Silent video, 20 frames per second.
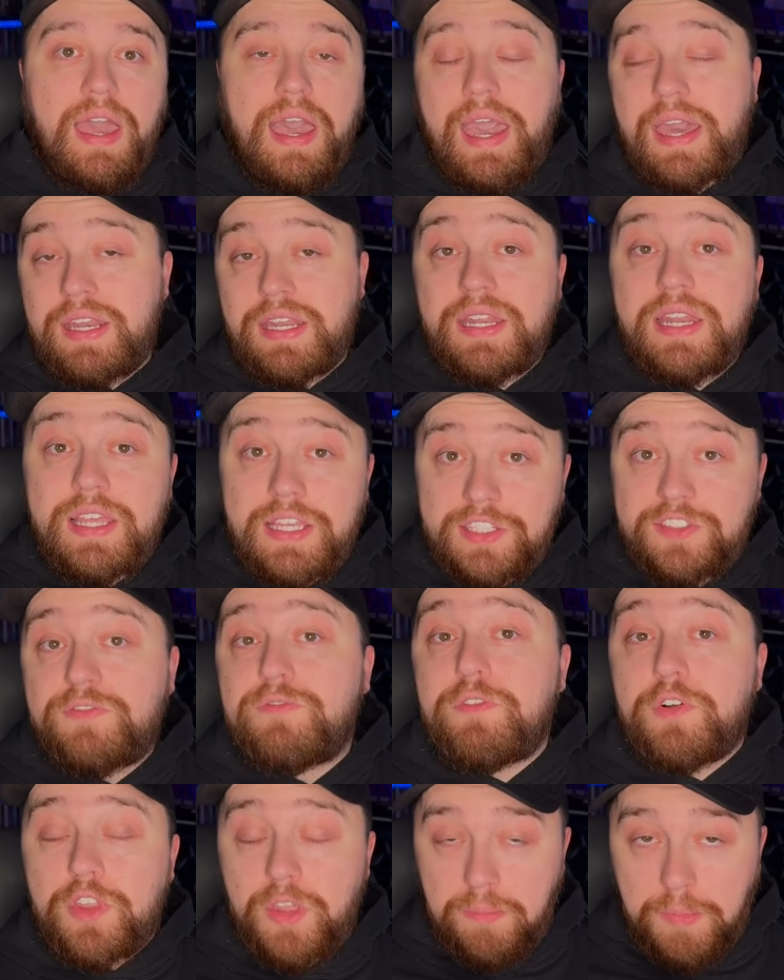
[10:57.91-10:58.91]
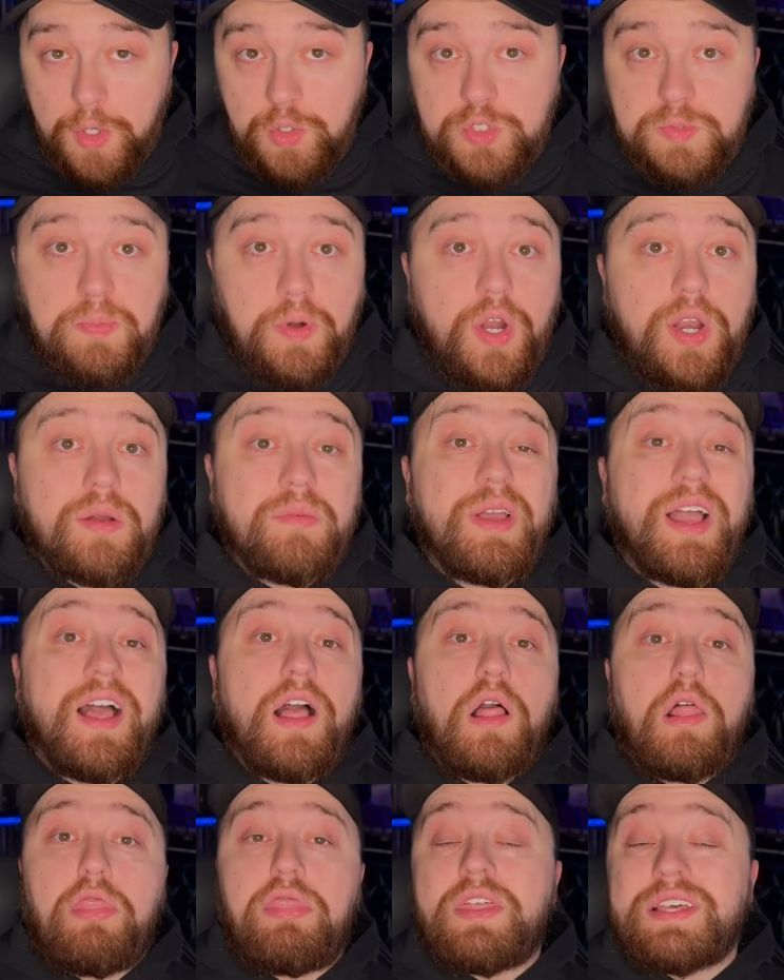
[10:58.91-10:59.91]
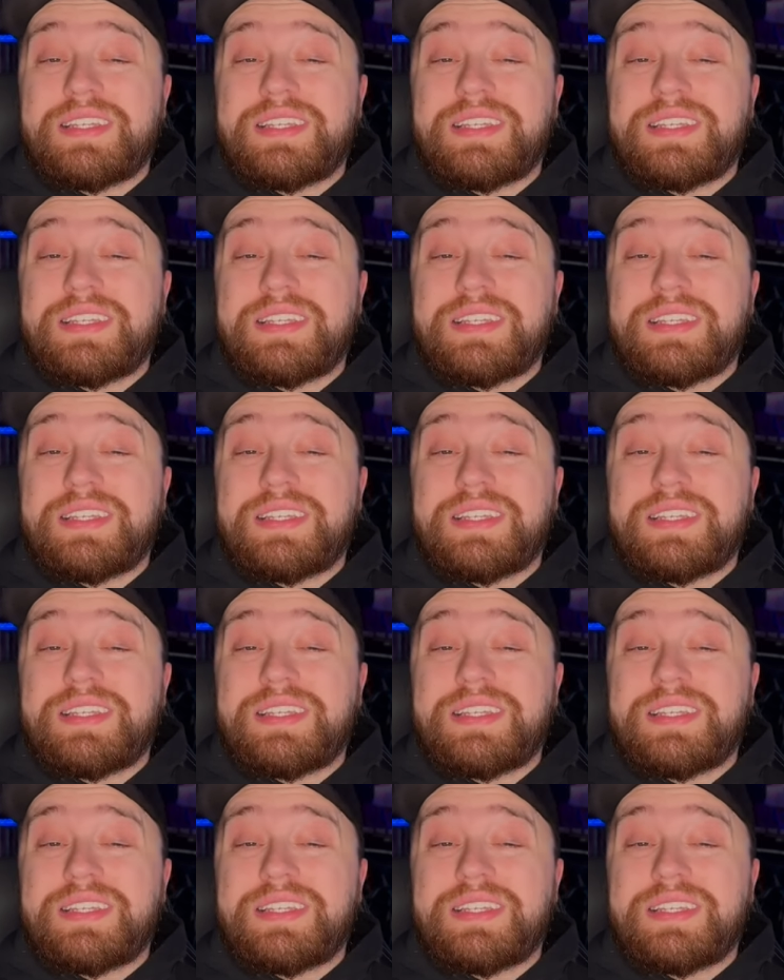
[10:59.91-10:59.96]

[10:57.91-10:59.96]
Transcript: And it is, for the most part, the